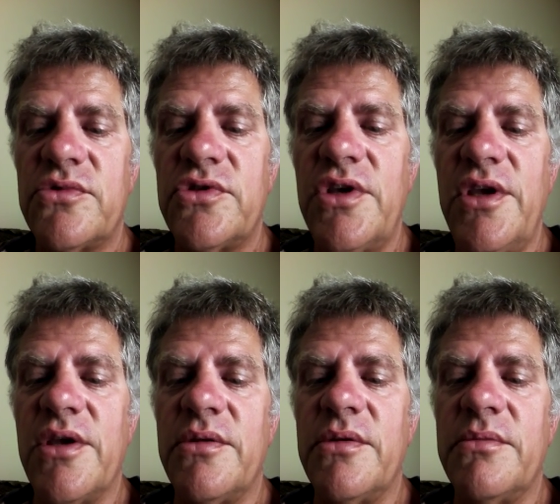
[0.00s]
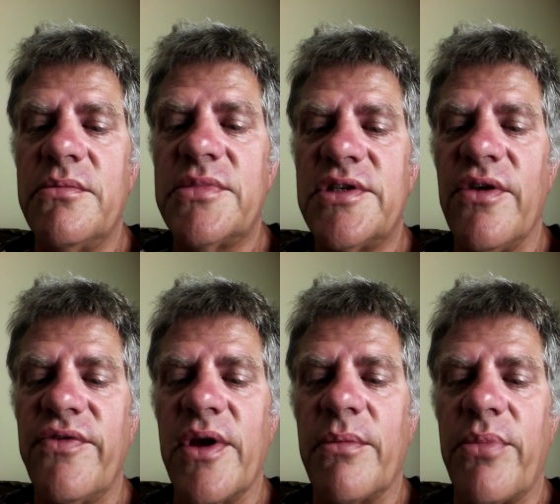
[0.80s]
she and
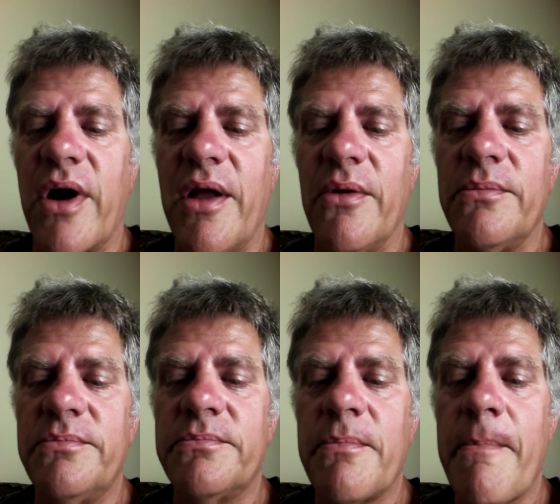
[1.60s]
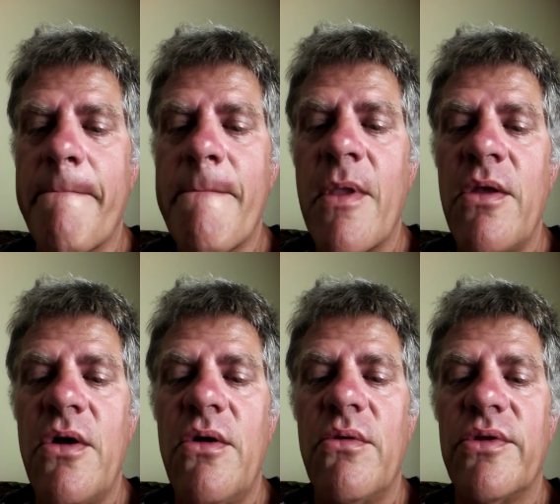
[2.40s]
Sylvia Browne,
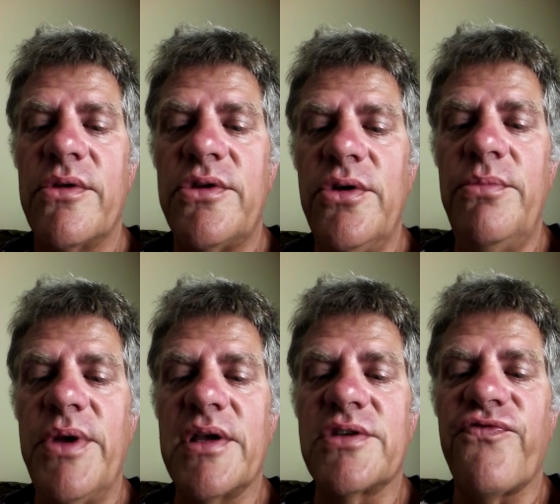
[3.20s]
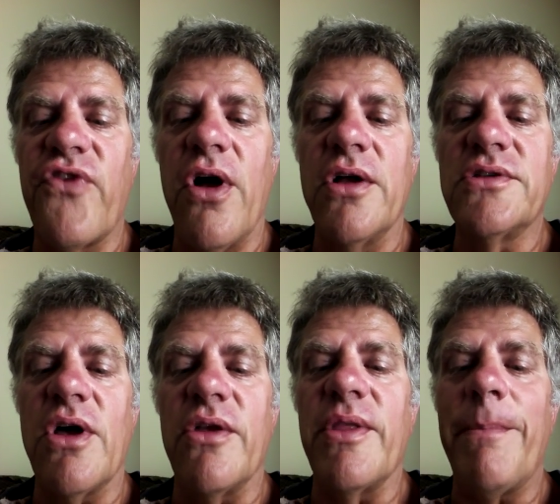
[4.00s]
the two biggest frauds
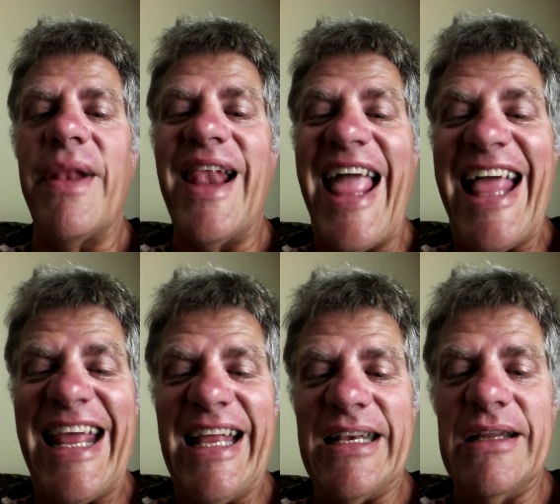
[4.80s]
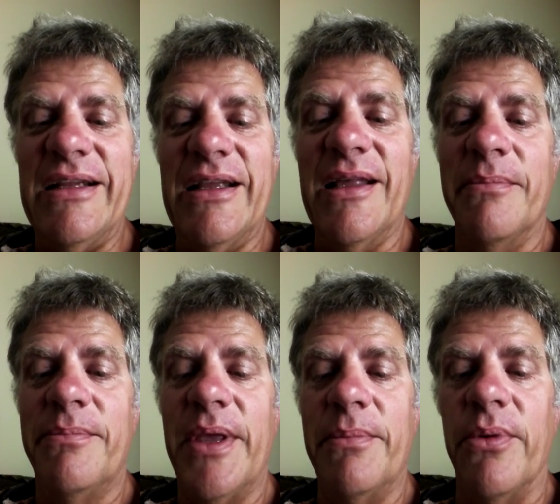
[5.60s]
on the planet,
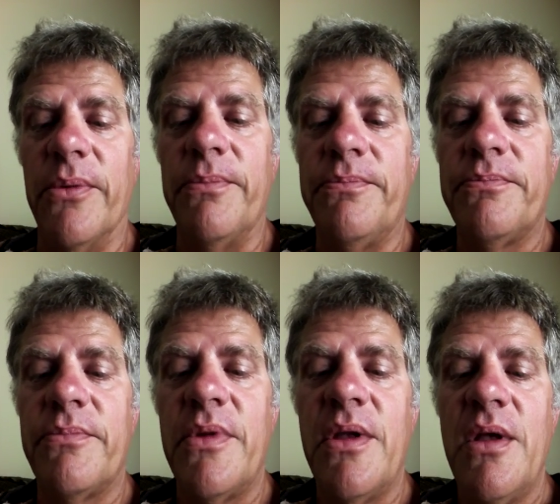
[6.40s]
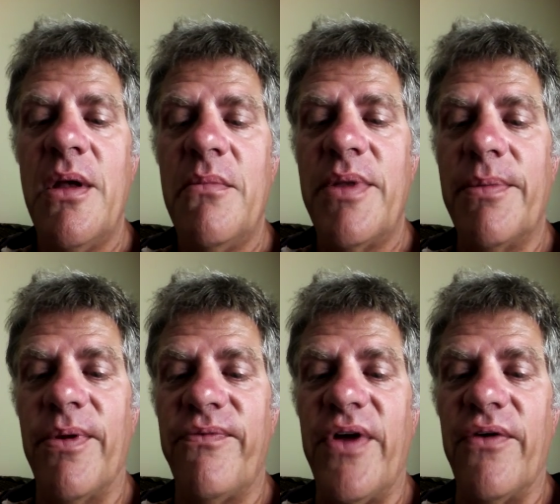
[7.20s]
and people
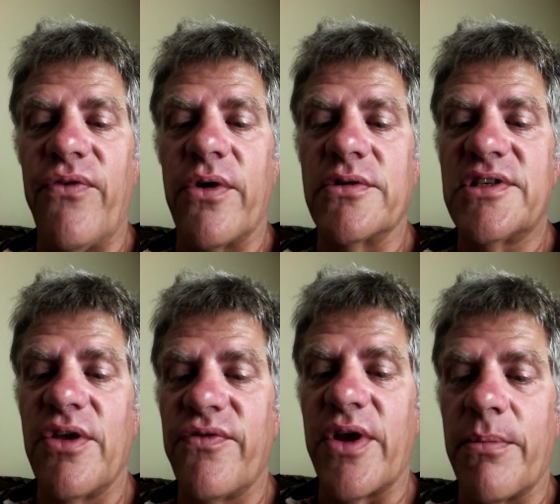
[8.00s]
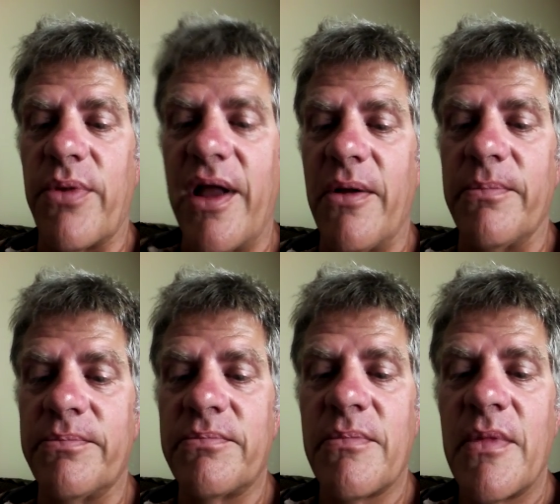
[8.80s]
people fell for Sylvia
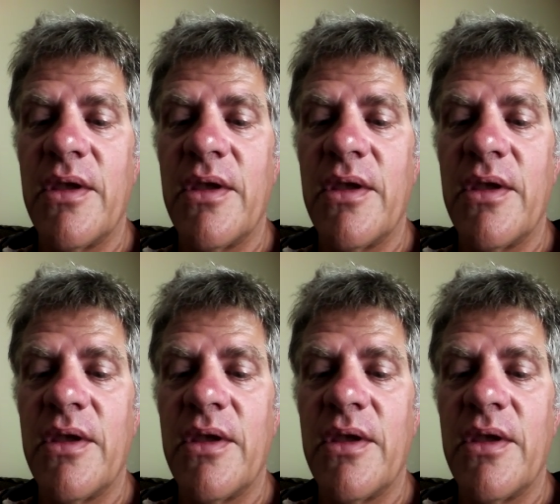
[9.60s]
Browne.